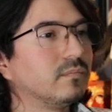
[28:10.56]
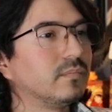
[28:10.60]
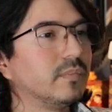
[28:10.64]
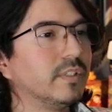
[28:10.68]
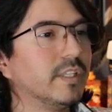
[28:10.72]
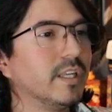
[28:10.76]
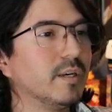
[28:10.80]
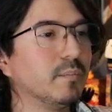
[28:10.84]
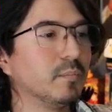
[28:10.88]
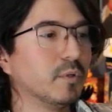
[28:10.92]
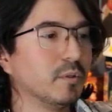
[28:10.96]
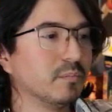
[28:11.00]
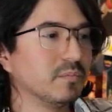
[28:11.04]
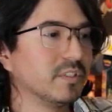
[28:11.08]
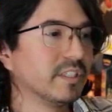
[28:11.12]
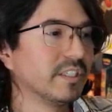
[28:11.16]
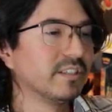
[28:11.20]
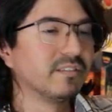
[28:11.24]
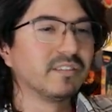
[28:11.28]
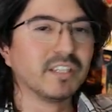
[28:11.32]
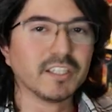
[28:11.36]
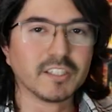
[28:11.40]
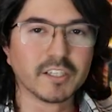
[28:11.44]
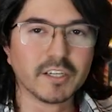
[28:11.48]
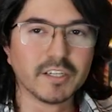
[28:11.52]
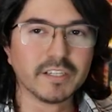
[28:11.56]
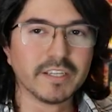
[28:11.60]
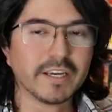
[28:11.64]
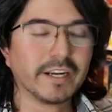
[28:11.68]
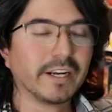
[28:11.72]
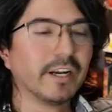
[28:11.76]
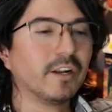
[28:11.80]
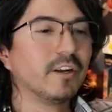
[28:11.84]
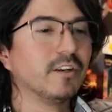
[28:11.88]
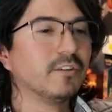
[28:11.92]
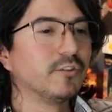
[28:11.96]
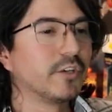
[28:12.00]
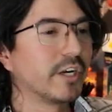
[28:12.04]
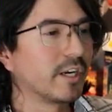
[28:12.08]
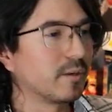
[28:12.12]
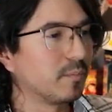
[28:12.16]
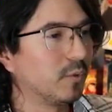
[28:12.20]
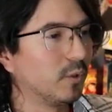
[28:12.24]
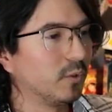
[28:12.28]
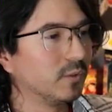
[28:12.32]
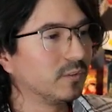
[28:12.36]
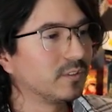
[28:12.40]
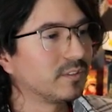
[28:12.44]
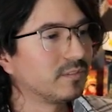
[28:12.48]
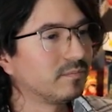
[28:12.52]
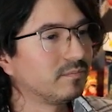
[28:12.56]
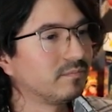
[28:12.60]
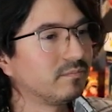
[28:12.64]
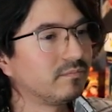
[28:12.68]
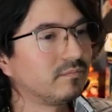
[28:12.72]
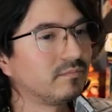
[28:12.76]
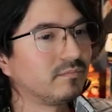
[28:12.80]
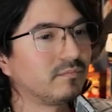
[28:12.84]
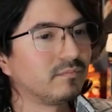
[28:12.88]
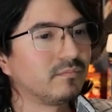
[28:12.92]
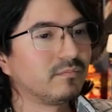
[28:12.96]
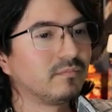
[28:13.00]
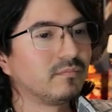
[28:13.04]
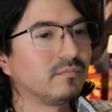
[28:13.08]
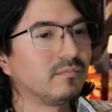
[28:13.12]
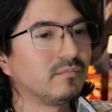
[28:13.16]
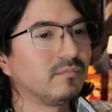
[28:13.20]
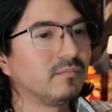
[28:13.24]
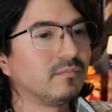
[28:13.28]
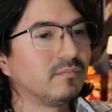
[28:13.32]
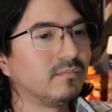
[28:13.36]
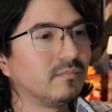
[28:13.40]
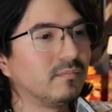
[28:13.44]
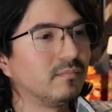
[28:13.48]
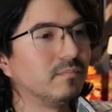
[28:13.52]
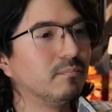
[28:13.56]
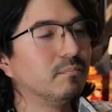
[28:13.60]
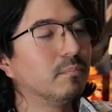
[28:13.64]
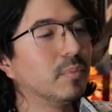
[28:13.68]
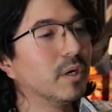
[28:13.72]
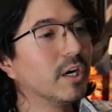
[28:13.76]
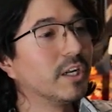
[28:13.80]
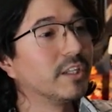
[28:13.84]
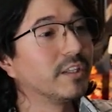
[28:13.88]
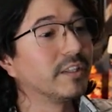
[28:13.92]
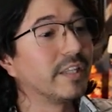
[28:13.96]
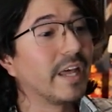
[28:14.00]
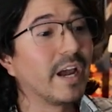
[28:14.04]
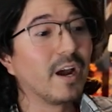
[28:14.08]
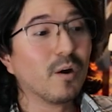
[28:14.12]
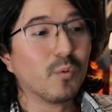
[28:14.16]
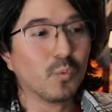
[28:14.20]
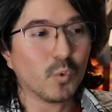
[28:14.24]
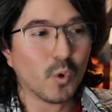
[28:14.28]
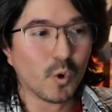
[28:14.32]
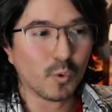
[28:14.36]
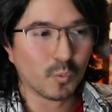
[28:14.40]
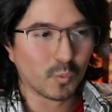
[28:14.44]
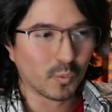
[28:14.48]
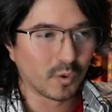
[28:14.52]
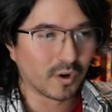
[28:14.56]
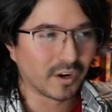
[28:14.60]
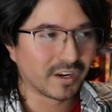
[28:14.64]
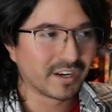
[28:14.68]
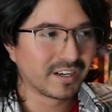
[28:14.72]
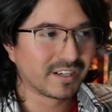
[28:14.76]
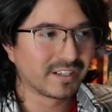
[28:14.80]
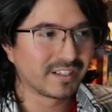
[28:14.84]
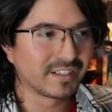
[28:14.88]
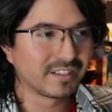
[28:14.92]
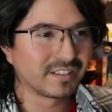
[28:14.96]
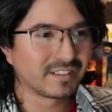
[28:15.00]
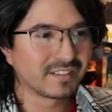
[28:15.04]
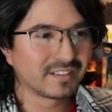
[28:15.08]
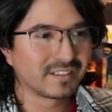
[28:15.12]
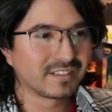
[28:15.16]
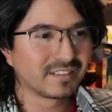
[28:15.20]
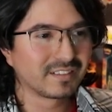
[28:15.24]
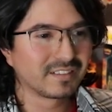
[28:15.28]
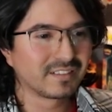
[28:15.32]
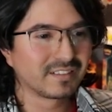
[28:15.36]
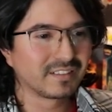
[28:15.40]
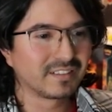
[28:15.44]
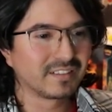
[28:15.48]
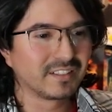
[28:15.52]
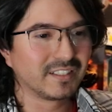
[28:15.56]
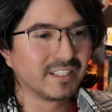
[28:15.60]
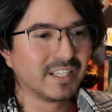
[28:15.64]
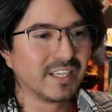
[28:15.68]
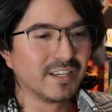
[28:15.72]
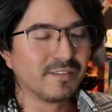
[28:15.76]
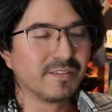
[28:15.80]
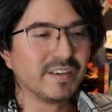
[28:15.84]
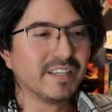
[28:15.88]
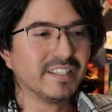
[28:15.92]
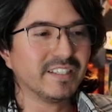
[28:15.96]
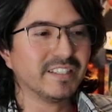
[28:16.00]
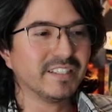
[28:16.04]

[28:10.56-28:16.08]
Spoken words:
And then boom, see, that's how you take out a Dragapult. But that won't work if he